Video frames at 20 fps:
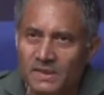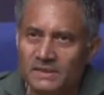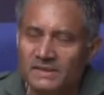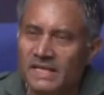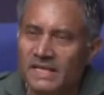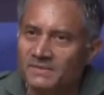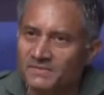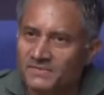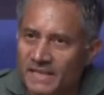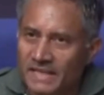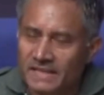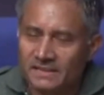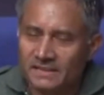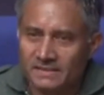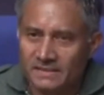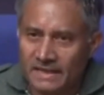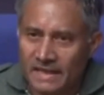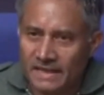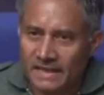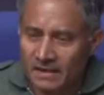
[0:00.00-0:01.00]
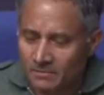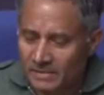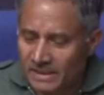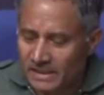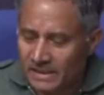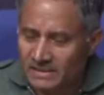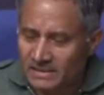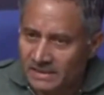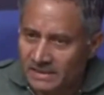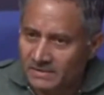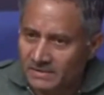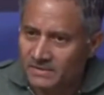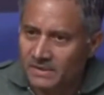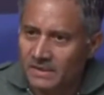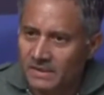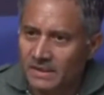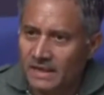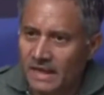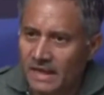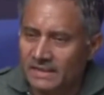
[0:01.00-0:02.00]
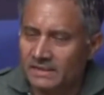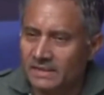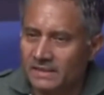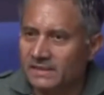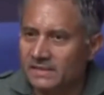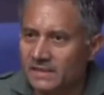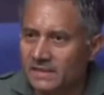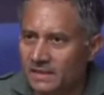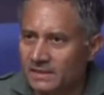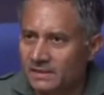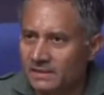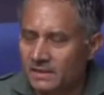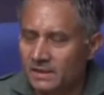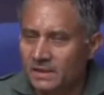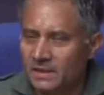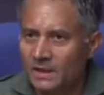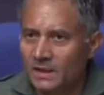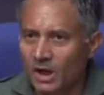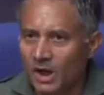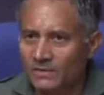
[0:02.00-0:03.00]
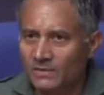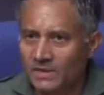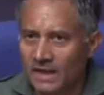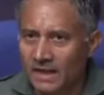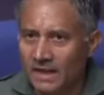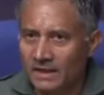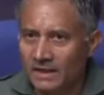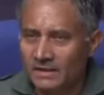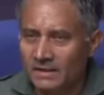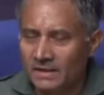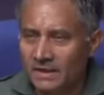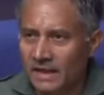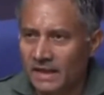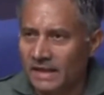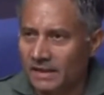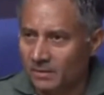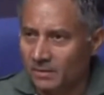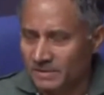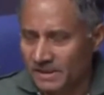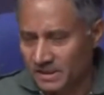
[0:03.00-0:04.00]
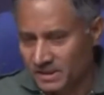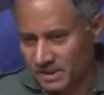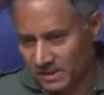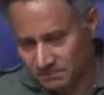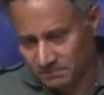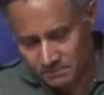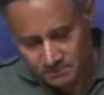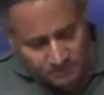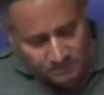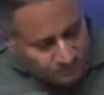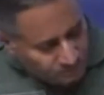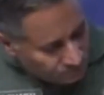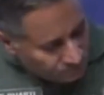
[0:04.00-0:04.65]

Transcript: the effects that have been achieved as a result of our air operation.